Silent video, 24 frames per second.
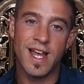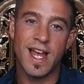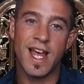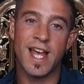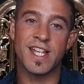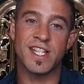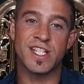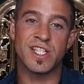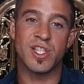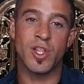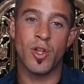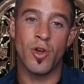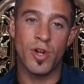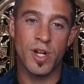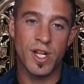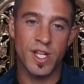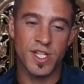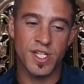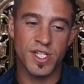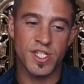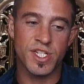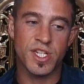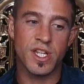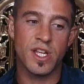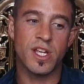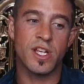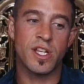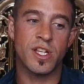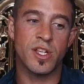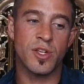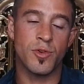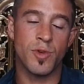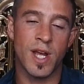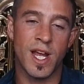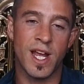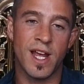as long as
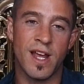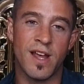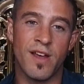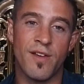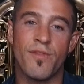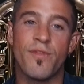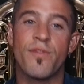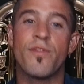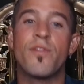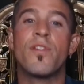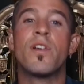you have